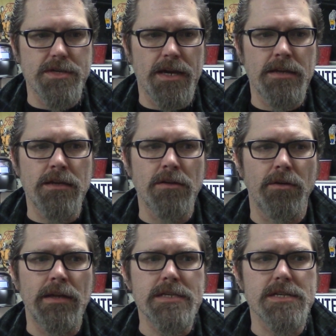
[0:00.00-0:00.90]
And, you
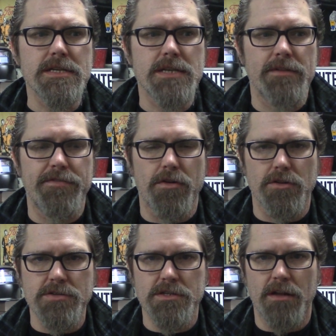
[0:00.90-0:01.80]
know, at least they send
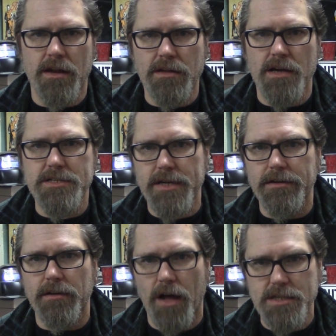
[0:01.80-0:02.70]
photos. And a lot of guys
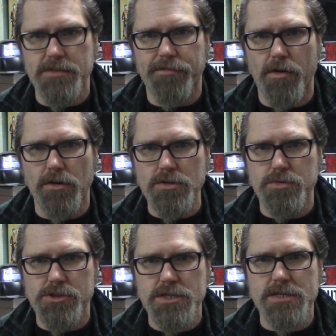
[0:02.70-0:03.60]
send lots of photos,
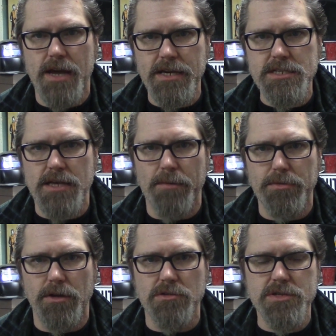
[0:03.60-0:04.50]
which is nice, up
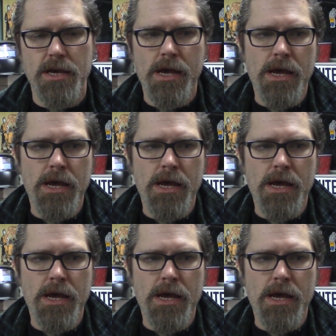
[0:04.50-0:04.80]
close.